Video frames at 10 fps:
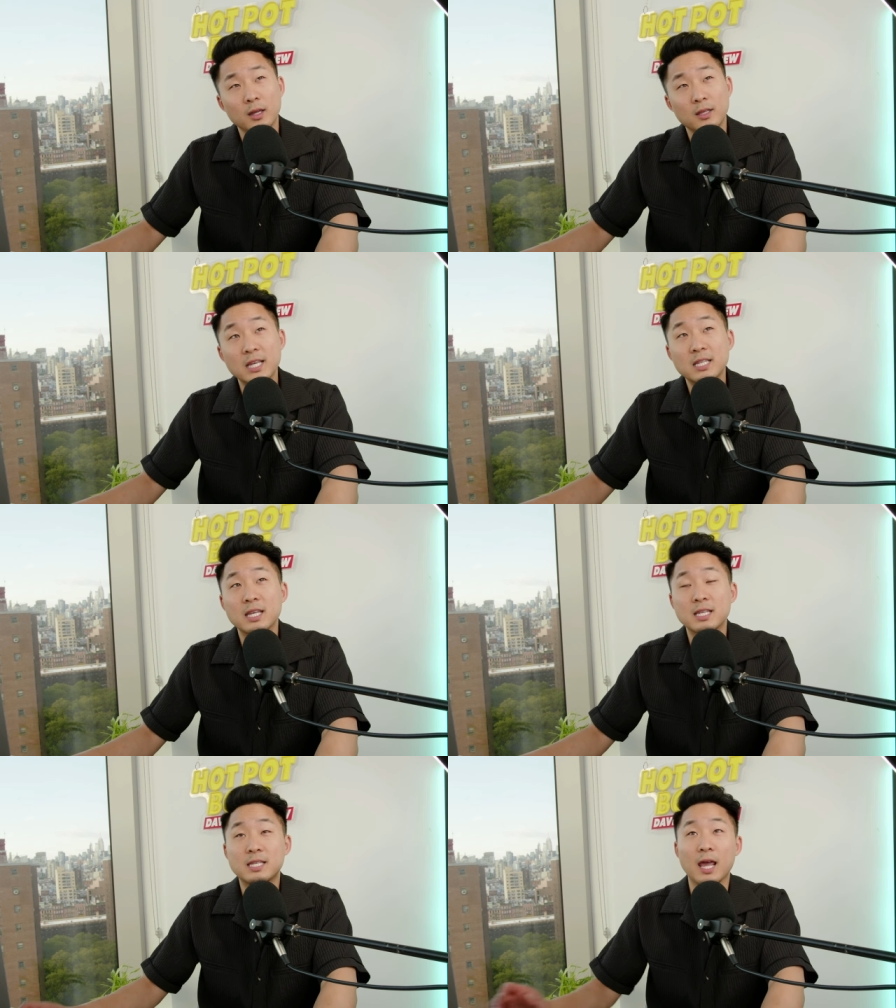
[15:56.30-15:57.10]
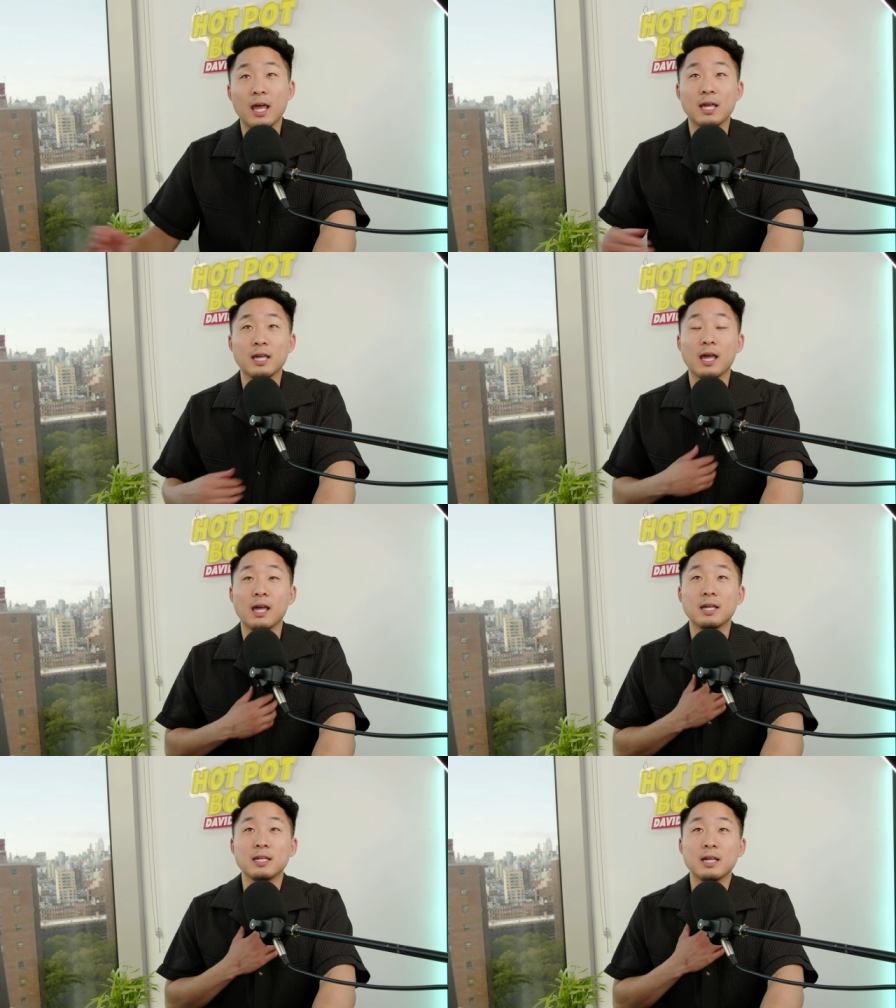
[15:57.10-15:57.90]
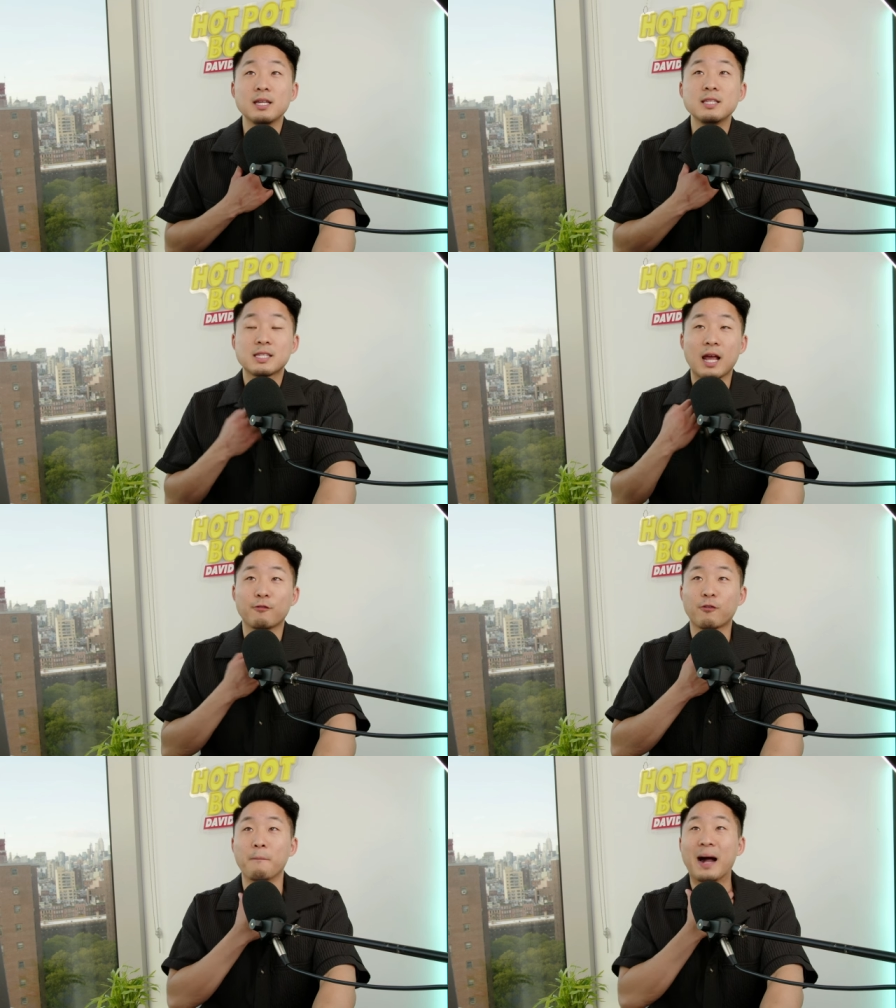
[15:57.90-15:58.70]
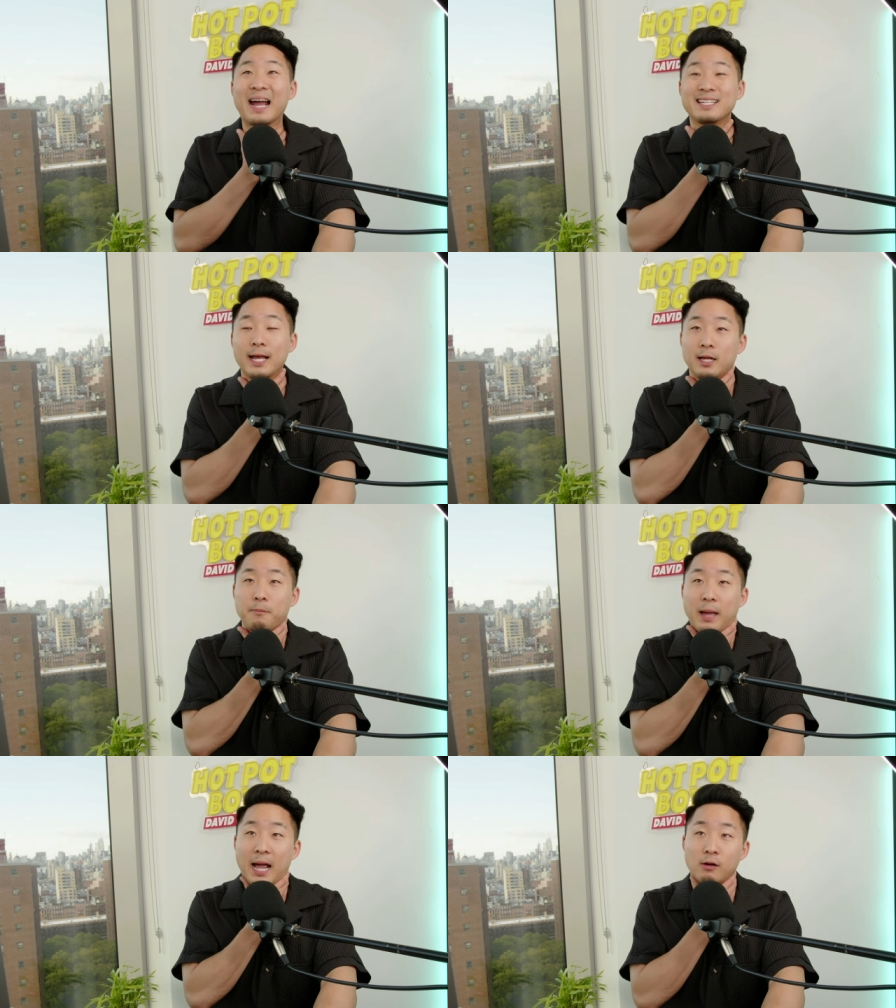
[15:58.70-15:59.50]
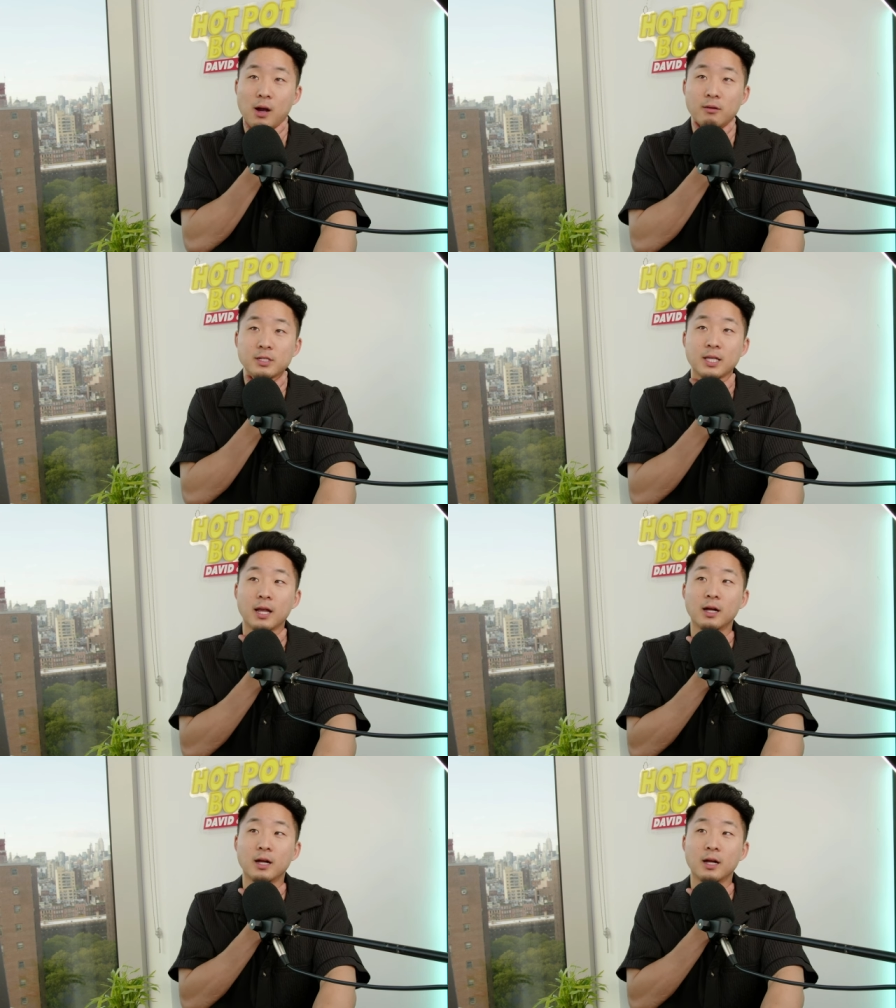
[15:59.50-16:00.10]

This is a insight from my dating background, is that